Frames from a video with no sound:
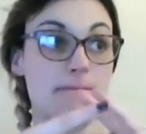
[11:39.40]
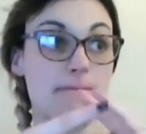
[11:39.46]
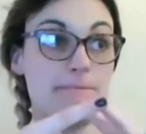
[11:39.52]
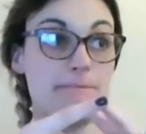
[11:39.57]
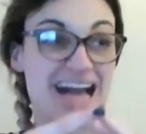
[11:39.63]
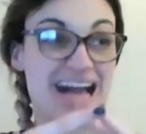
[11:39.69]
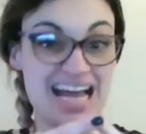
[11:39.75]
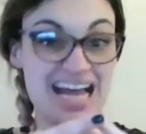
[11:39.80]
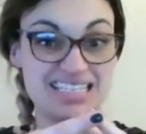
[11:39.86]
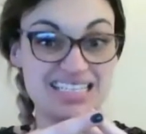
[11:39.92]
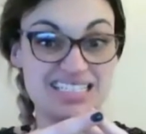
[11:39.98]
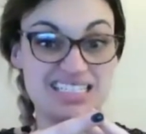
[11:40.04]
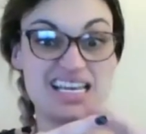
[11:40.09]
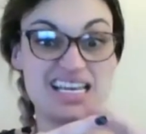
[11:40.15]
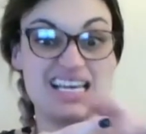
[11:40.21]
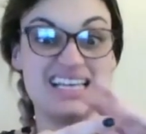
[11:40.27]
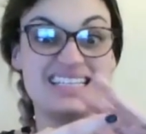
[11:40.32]

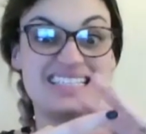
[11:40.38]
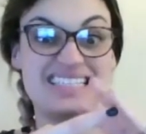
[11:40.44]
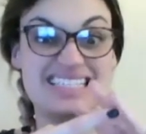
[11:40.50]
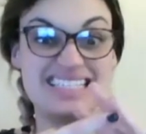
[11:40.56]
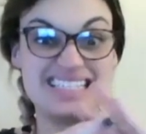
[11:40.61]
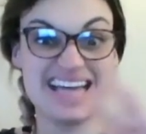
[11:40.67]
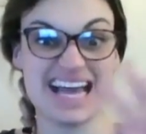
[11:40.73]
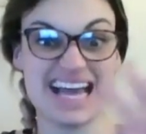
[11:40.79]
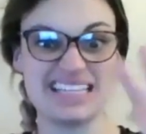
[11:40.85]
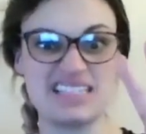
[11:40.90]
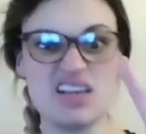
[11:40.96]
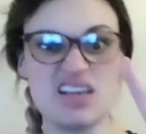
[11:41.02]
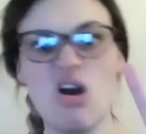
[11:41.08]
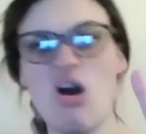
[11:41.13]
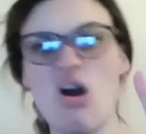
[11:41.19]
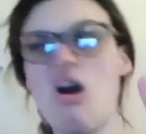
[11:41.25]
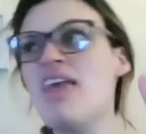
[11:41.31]
pat, sat.
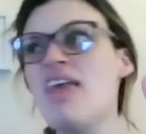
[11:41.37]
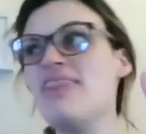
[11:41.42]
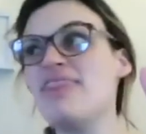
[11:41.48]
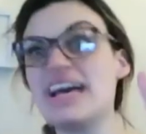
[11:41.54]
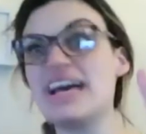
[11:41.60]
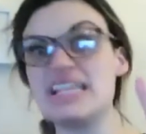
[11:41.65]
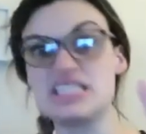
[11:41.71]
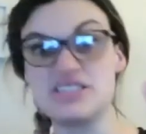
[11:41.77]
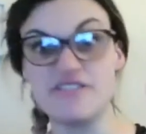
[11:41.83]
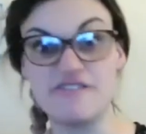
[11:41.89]
That's